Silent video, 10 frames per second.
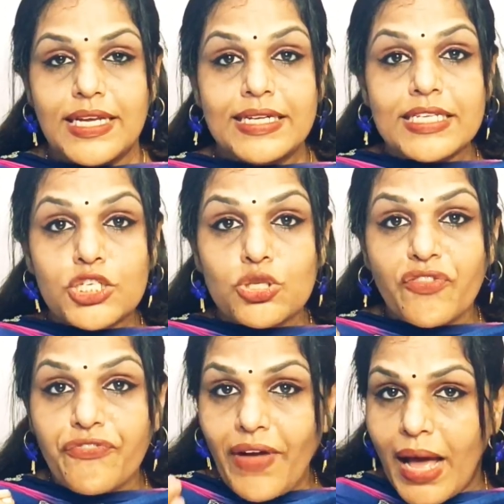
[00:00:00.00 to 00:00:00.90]
It is to
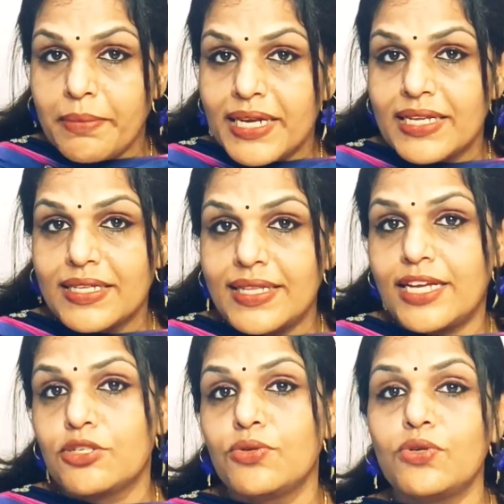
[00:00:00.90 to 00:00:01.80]
the family
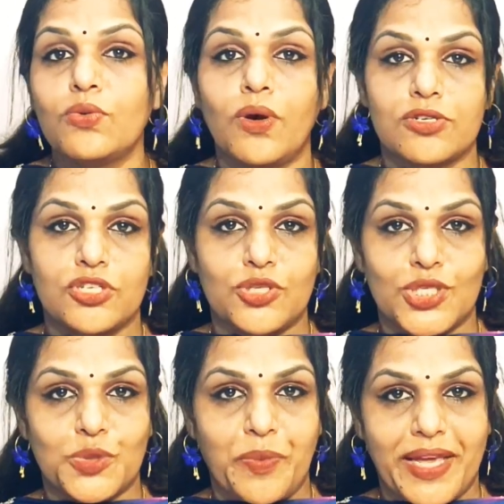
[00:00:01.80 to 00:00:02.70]
that Guru wants to
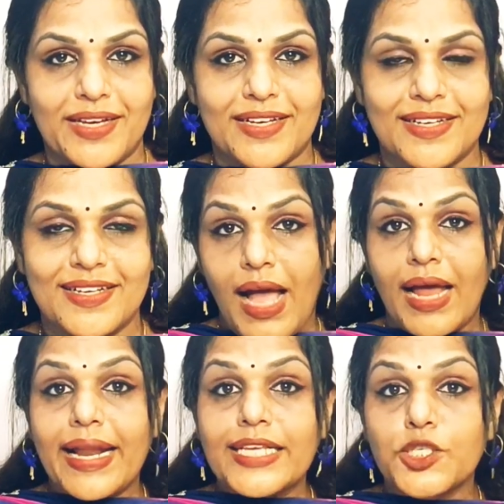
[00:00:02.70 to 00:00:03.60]
speak,
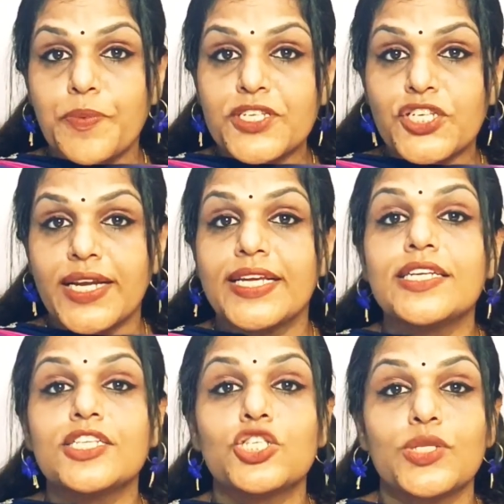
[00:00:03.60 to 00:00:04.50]
and
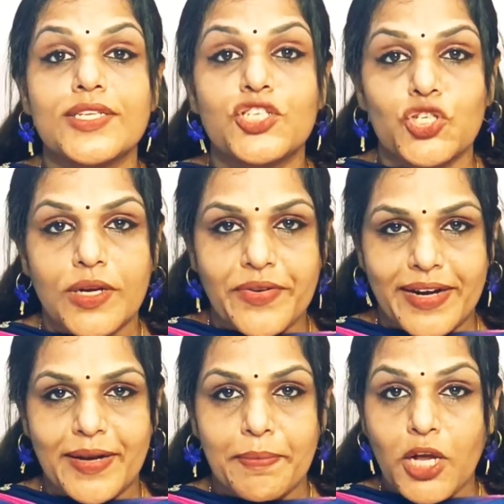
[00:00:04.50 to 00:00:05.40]
especially to the
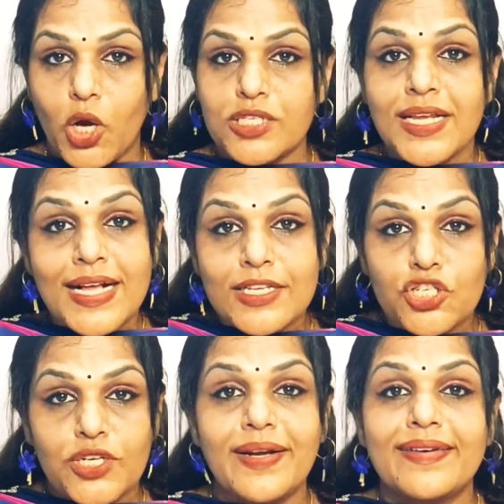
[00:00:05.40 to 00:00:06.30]
children because
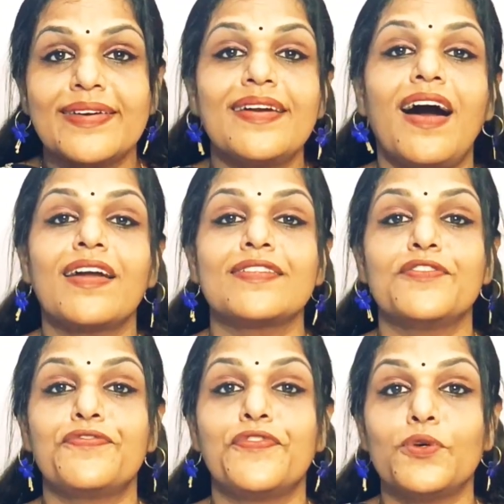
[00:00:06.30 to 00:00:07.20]
children are
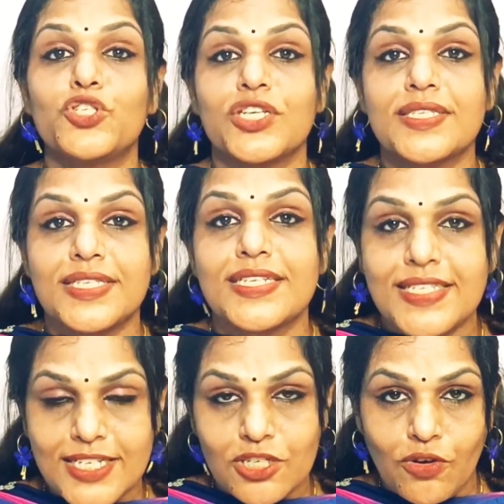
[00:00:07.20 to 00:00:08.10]
the future
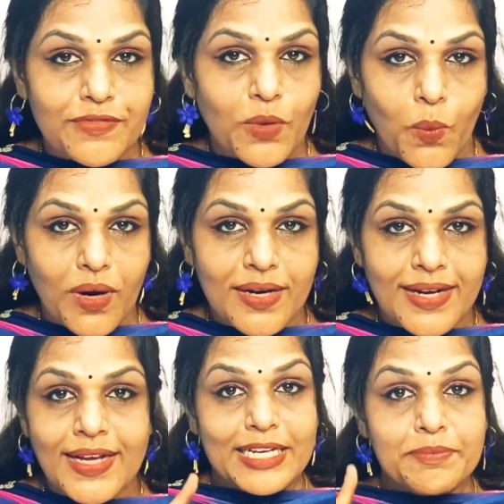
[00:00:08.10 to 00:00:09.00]
citizens of the world.
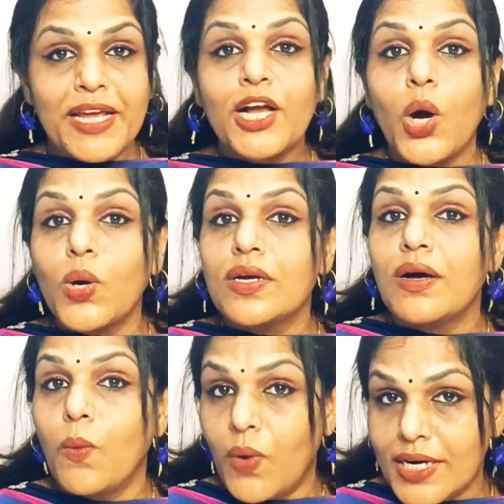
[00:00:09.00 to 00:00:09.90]
Let me quote
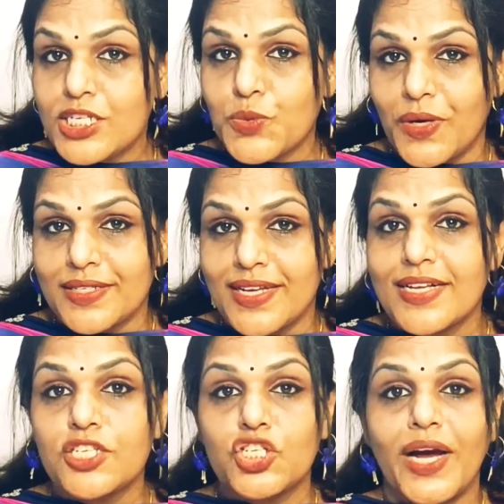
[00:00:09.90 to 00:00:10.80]
Wordsworth,
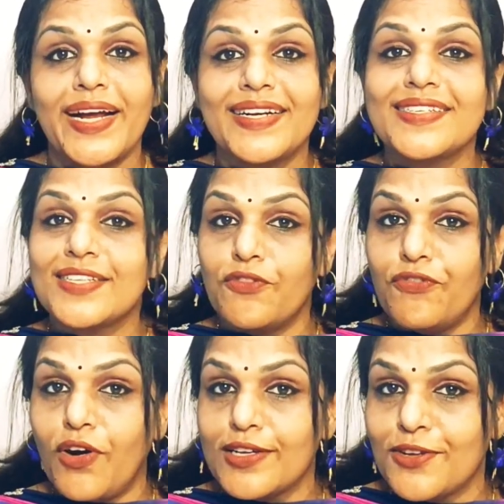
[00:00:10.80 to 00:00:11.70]
"Child is the
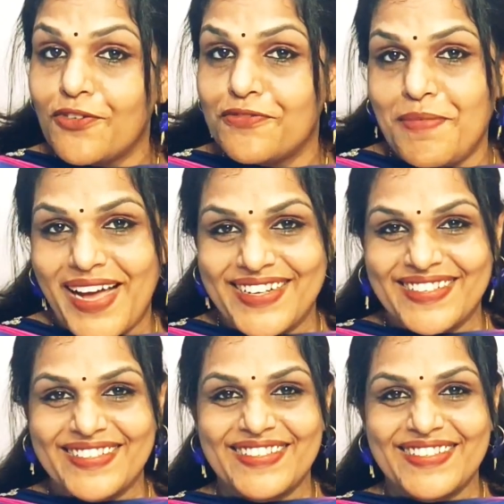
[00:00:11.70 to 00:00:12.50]
father of man."